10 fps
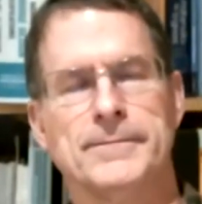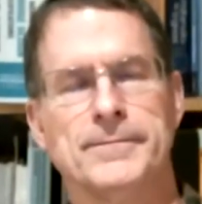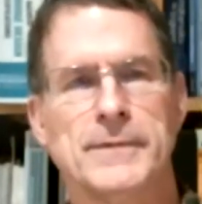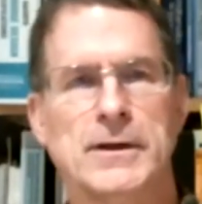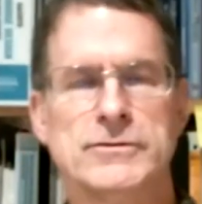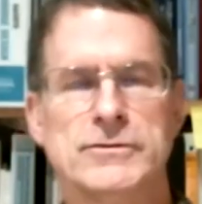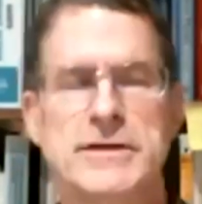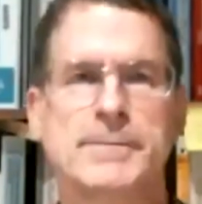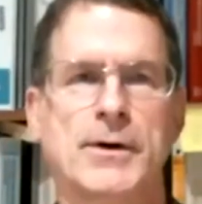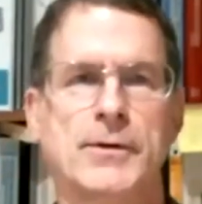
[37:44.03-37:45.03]
you know
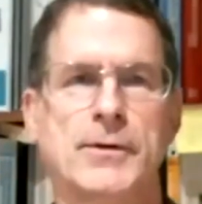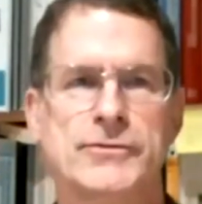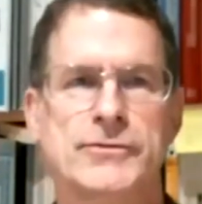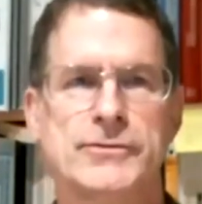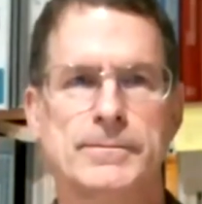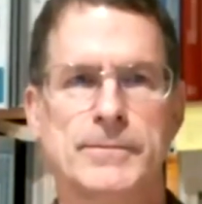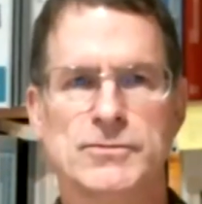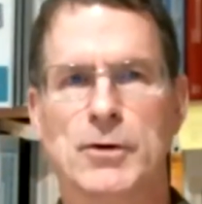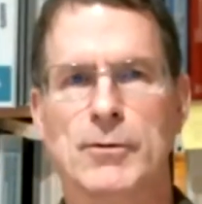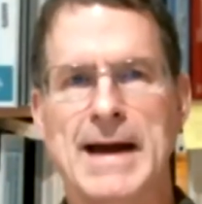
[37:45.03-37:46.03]
decompose much
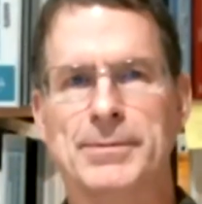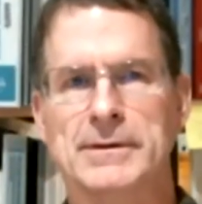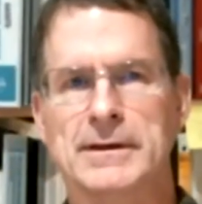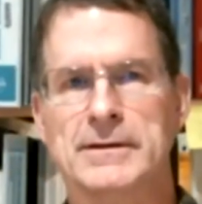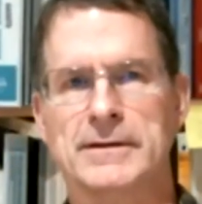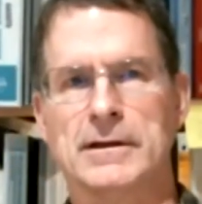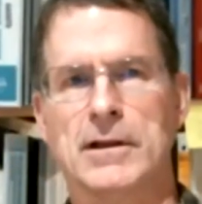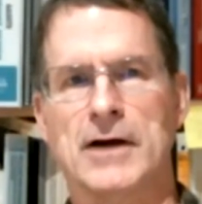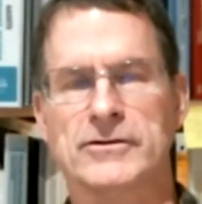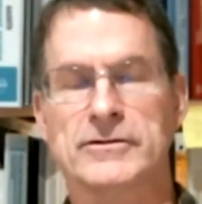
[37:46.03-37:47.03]
more rapidly than the
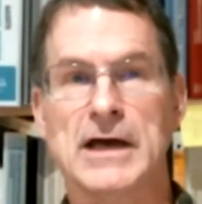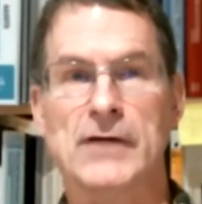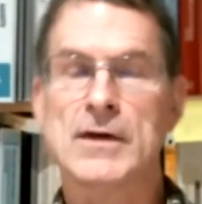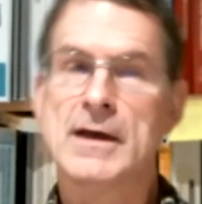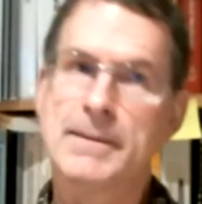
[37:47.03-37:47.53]
logs itself.